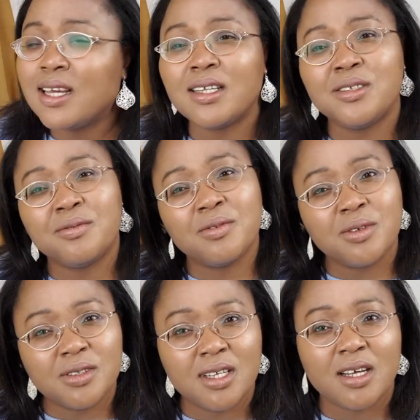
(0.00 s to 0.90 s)
out of
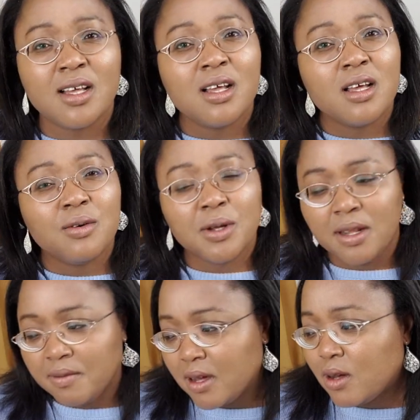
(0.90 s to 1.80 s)
all the
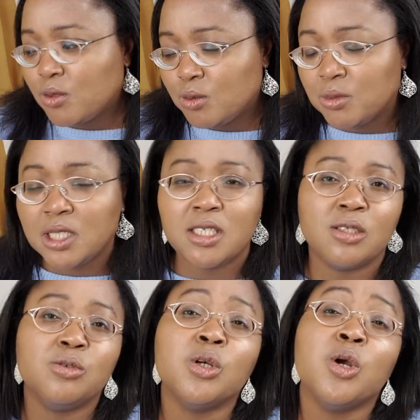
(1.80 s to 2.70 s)
whatever Odumeje
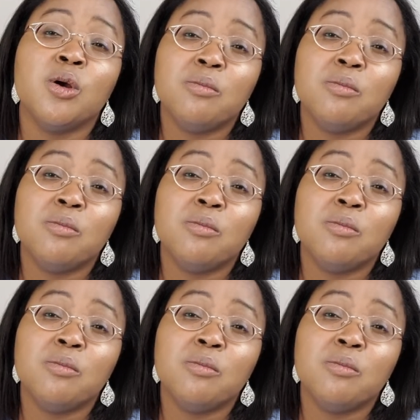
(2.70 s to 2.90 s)
is doing,